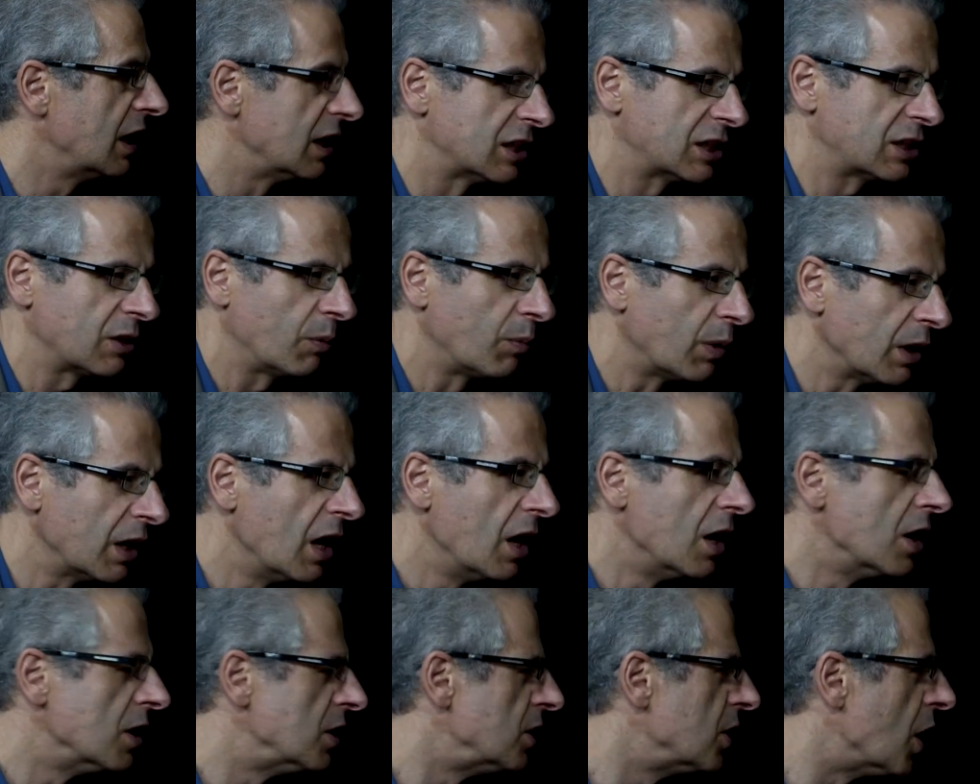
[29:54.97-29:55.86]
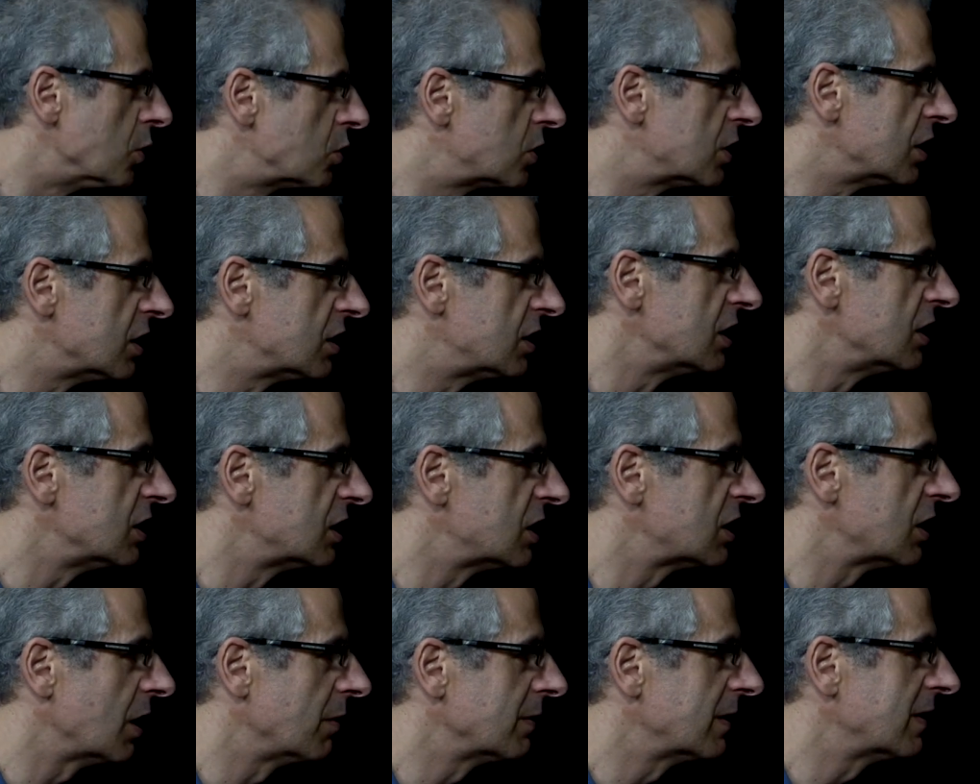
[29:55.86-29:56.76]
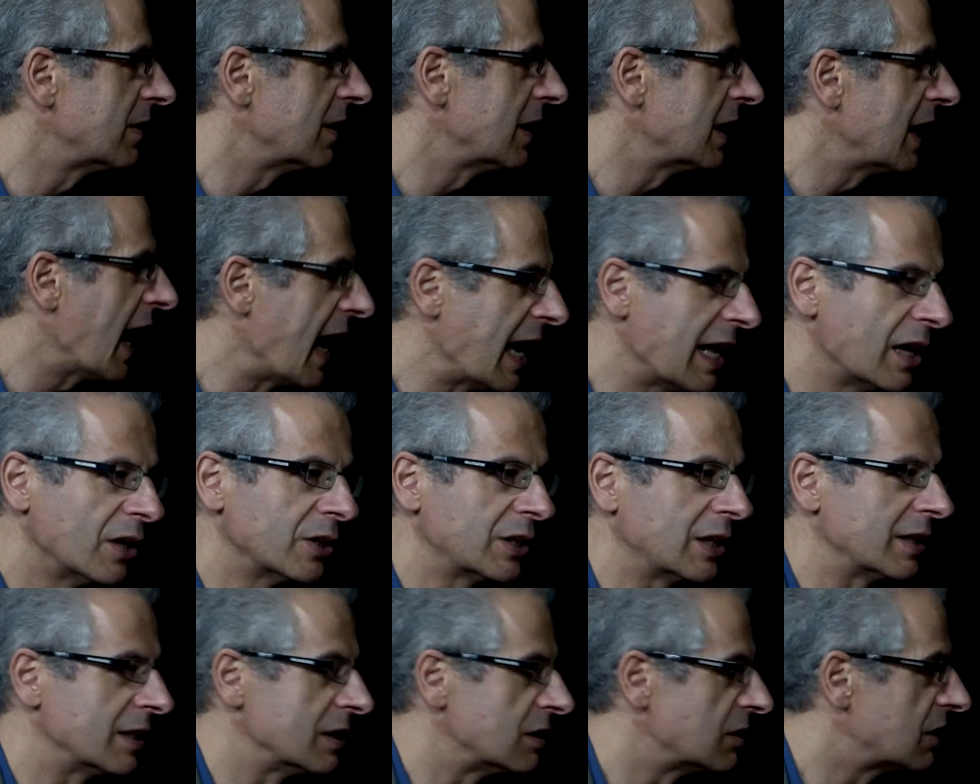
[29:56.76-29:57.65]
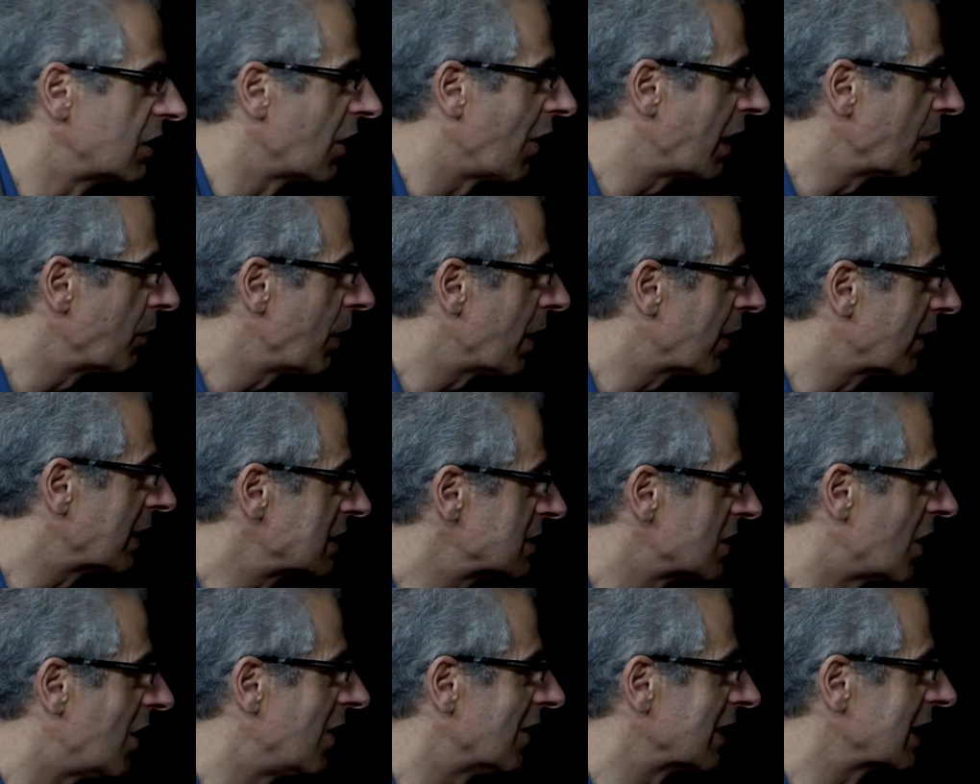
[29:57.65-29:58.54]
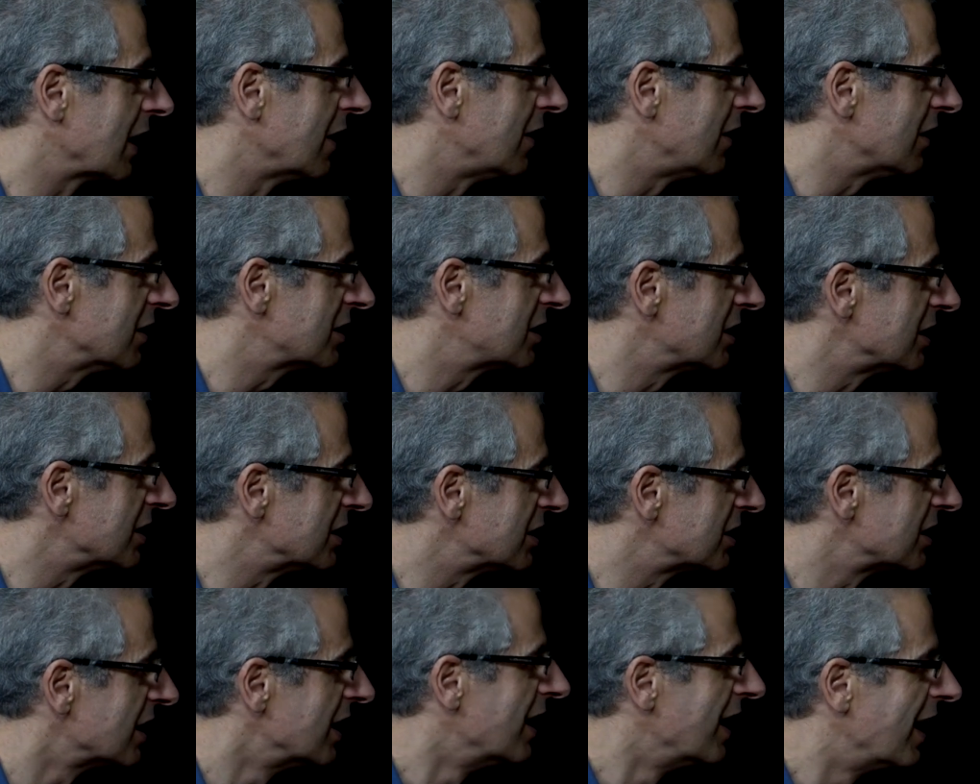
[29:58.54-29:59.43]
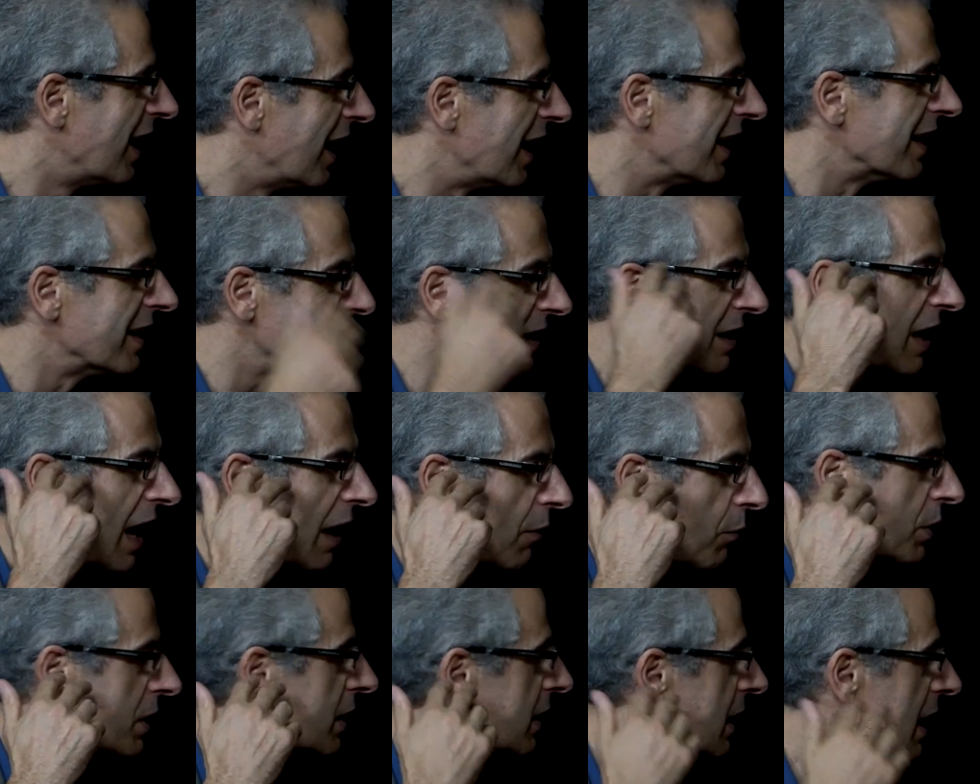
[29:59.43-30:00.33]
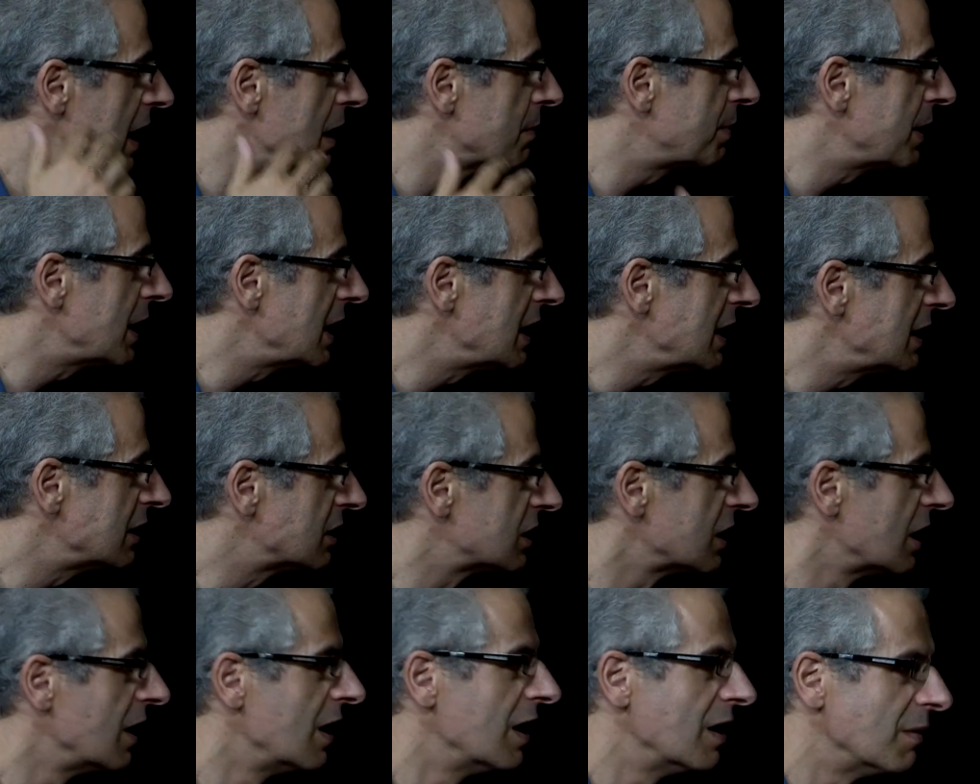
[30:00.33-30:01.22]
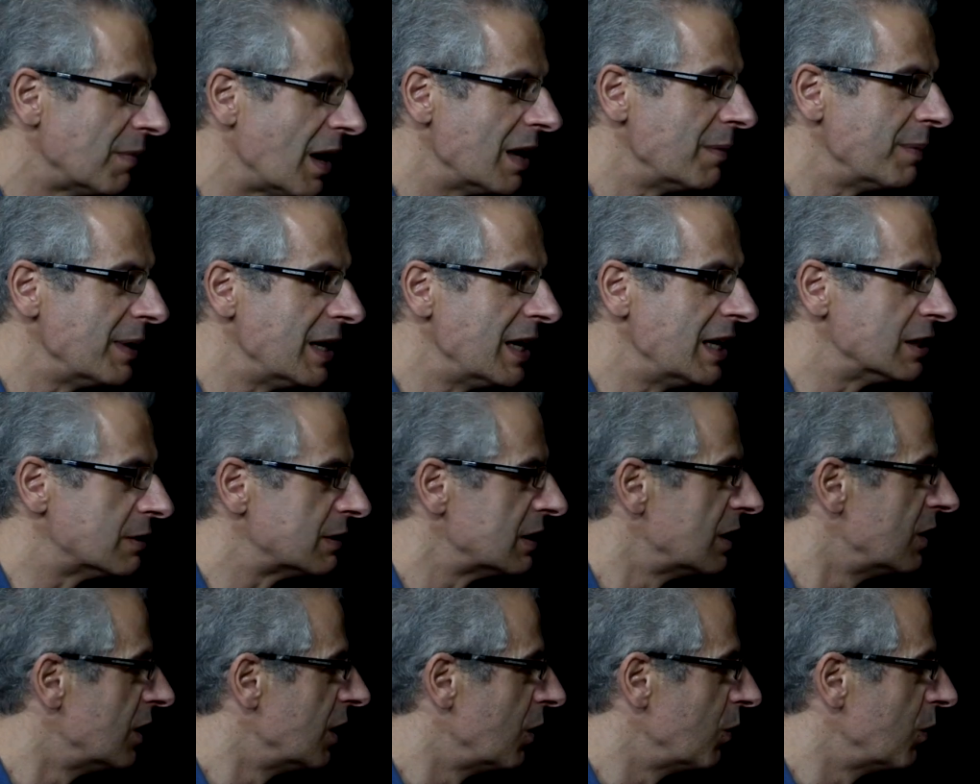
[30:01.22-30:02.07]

And someone notices something, hey, look at this guy wearing dark glasses and with an earpiece, maybe he's